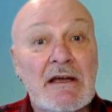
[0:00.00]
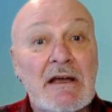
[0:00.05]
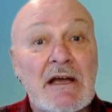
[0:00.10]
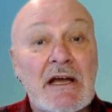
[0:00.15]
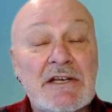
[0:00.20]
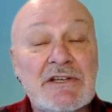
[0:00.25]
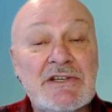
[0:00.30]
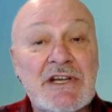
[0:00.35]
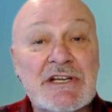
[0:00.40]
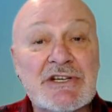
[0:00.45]

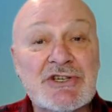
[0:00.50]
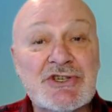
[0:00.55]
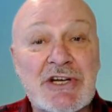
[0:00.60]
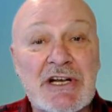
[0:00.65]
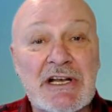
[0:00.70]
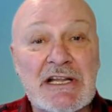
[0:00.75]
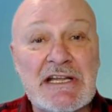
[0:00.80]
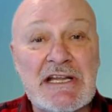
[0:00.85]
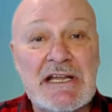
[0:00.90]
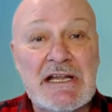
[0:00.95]

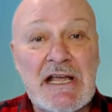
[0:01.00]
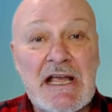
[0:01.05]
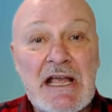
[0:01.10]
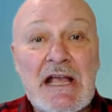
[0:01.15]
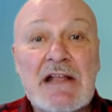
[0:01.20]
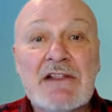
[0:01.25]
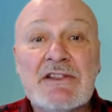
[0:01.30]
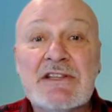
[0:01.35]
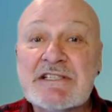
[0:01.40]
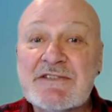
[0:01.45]
Additionally,
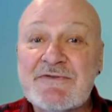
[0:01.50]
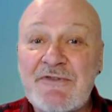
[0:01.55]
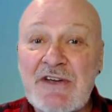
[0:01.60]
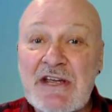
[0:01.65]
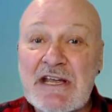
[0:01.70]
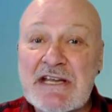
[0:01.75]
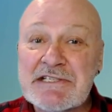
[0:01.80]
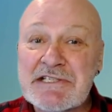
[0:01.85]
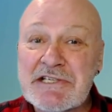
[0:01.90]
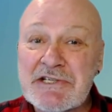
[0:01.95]
this
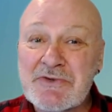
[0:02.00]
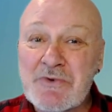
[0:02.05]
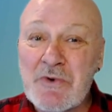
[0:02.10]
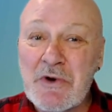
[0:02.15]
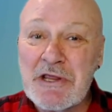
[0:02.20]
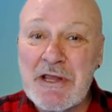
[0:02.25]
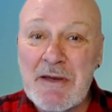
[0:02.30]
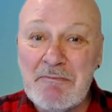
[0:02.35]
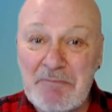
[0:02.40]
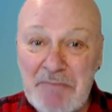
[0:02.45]
phase is
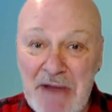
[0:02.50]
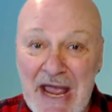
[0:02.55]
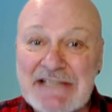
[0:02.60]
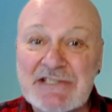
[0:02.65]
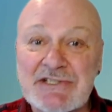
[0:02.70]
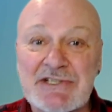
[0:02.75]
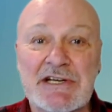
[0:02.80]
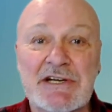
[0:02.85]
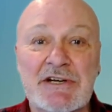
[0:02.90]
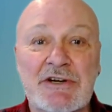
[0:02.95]
where the
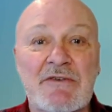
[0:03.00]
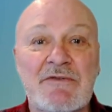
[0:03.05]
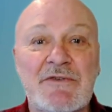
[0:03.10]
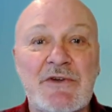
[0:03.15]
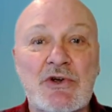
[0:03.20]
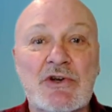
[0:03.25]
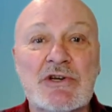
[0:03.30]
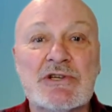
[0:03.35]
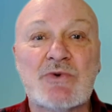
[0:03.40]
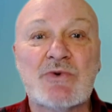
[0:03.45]
best
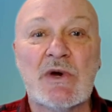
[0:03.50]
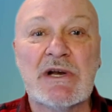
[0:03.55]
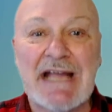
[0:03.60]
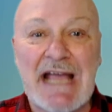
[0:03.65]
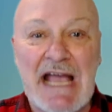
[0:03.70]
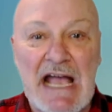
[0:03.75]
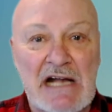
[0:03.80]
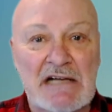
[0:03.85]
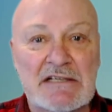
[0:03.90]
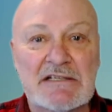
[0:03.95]
interviewers would
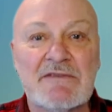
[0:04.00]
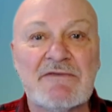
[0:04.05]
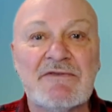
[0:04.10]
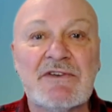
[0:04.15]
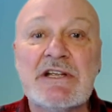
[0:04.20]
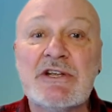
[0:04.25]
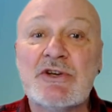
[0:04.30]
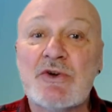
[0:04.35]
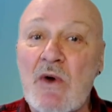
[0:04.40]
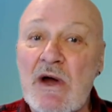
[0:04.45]

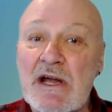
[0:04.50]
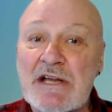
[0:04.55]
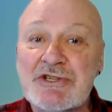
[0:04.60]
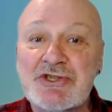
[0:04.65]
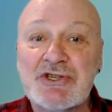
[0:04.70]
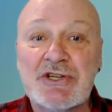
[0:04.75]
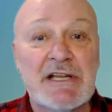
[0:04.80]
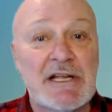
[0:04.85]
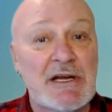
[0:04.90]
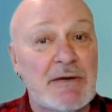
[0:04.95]
actively
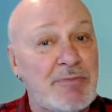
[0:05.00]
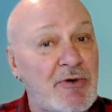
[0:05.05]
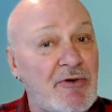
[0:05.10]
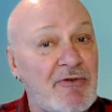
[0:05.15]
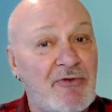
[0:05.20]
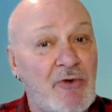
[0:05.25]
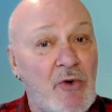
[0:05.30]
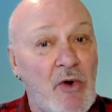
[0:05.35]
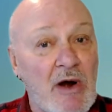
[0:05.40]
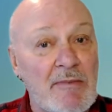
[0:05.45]
question their
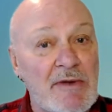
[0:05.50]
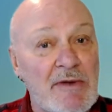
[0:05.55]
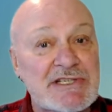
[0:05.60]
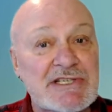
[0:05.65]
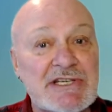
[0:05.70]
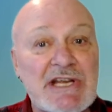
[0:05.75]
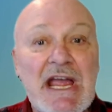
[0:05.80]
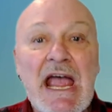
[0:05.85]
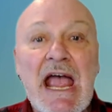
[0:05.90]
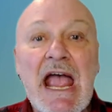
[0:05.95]

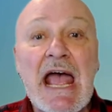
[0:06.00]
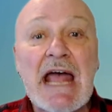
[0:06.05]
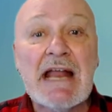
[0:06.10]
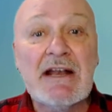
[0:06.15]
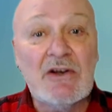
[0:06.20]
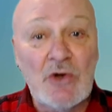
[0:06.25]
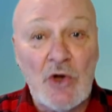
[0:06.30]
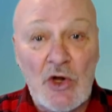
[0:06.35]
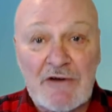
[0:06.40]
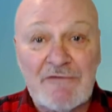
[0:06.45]
performance
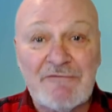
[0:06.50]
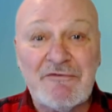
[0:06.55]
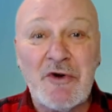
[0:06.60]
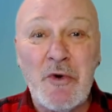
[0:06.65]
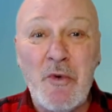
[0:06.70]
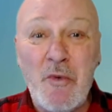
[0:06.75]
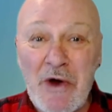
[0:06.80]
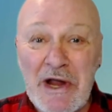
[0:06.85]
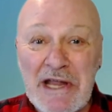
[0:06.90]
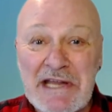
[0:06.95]
and look
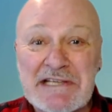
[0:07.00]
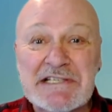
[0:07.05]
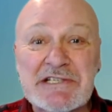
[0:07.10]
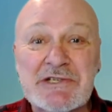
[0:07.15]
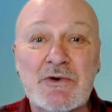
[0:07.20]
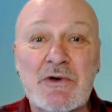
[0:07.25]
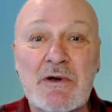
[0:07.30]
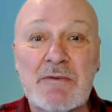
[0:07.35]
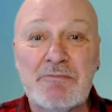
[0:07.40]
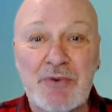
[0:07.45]
for ways
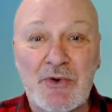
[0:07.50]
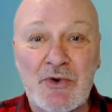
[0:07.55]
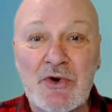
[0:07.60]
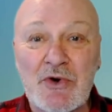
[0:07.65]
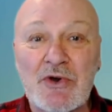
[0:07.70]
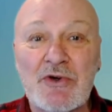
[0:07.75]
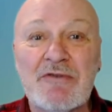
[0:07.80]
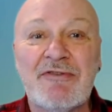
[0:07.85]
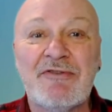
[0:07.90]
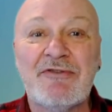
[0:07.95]
to
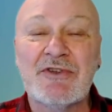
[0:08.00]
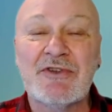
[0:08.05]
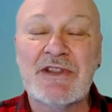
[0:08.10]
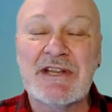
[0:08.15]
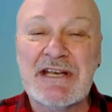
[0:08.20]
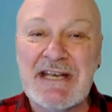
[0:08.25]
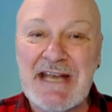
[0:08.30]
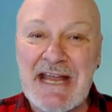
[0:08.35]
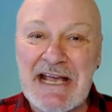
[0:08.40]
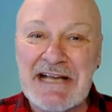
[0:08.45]
improve for
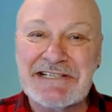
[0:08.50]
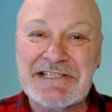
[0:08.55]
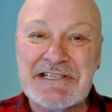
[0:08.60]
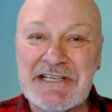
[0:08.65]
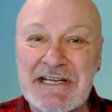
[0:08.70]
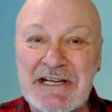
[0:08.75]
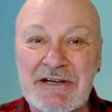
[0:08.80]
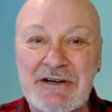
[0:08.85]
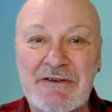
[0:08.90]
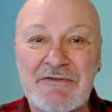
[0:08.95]
the
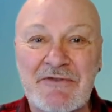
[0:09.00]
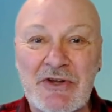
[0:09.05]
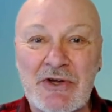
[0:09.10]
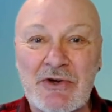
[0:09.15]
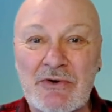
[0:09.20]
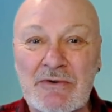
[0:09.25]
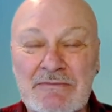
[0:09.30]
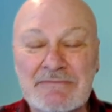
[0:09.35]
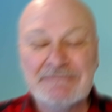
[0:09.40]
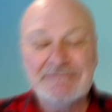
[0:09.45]
next
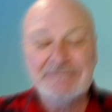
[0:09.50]
interview.